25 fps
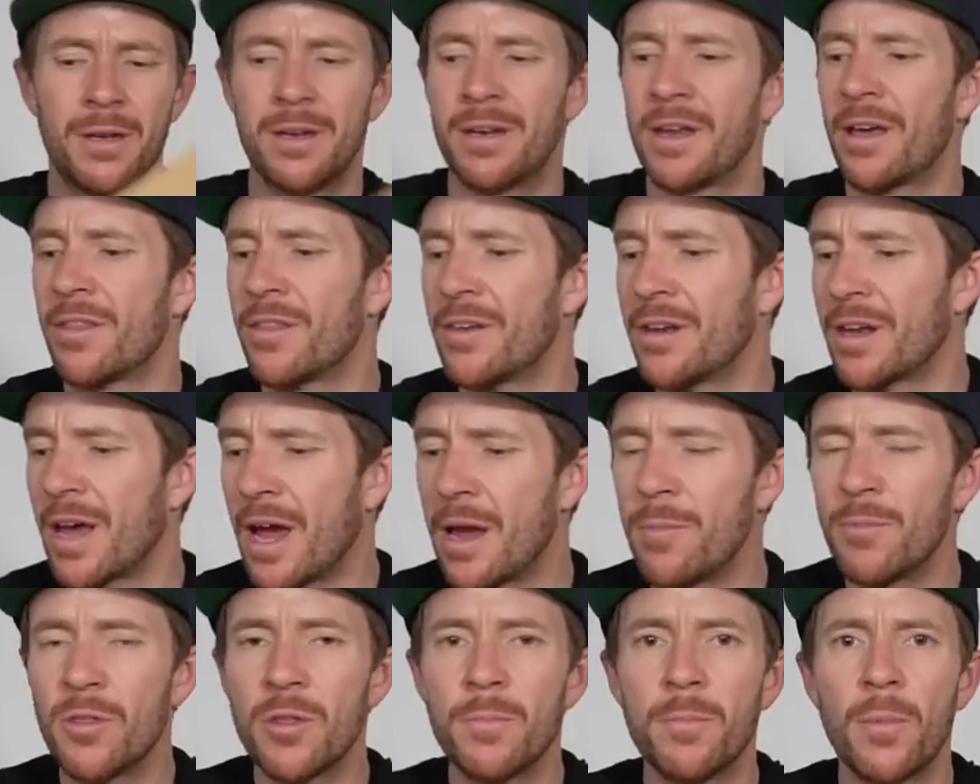Now, the
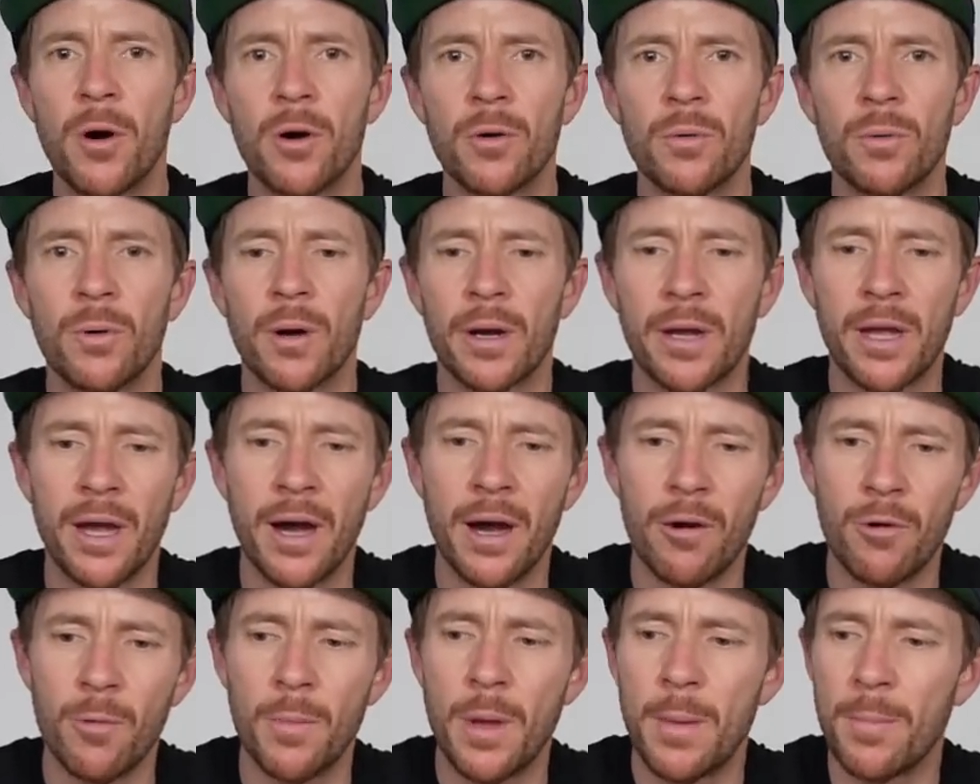name of the model, I
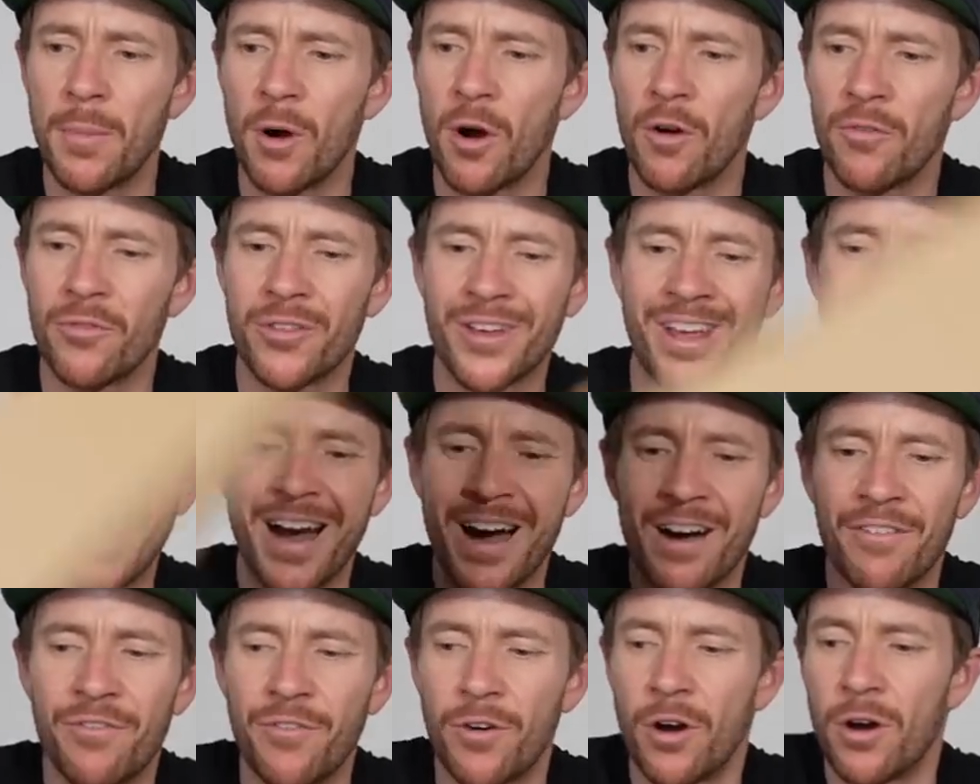can't remember off the
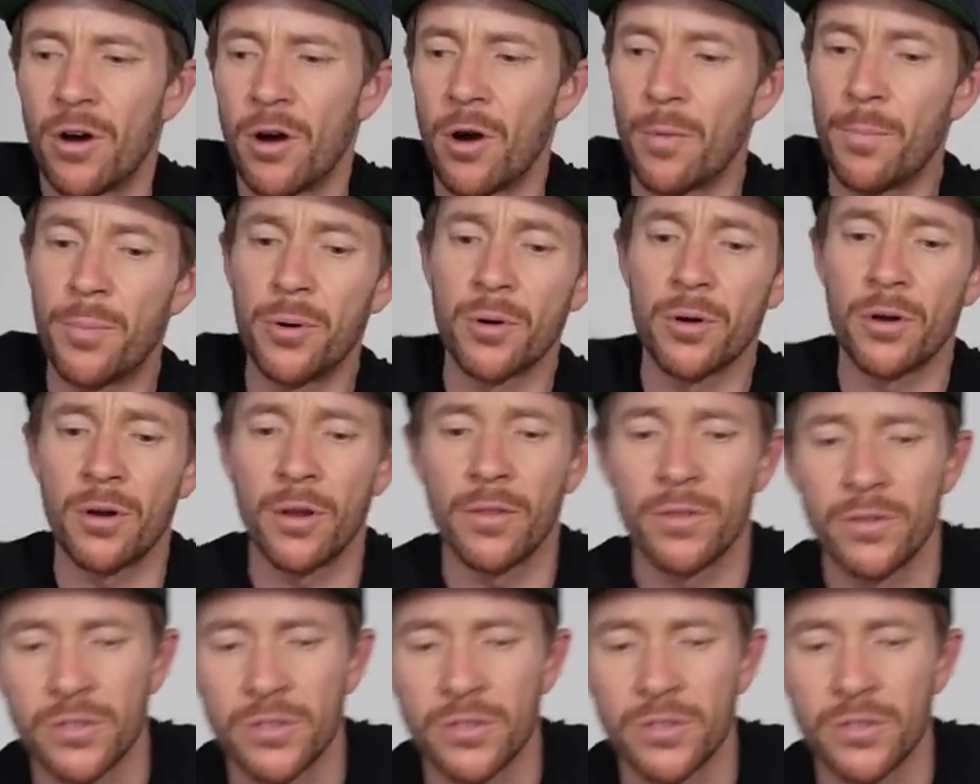cuff. I'll put it on